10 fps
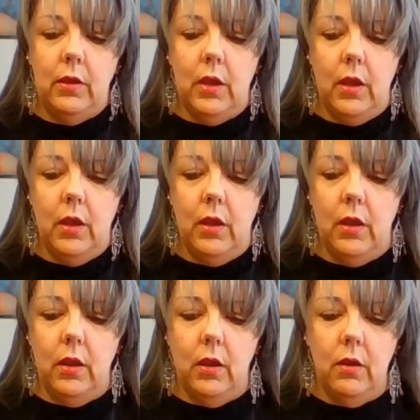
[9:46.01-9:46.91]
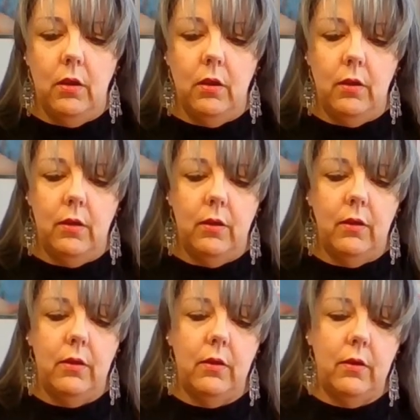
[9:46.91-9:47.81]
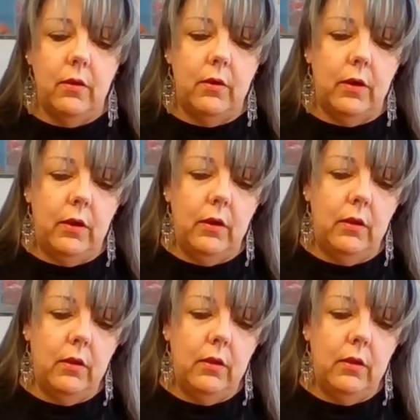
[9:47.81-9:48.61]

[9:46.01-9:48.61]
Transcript: Yay! Alright.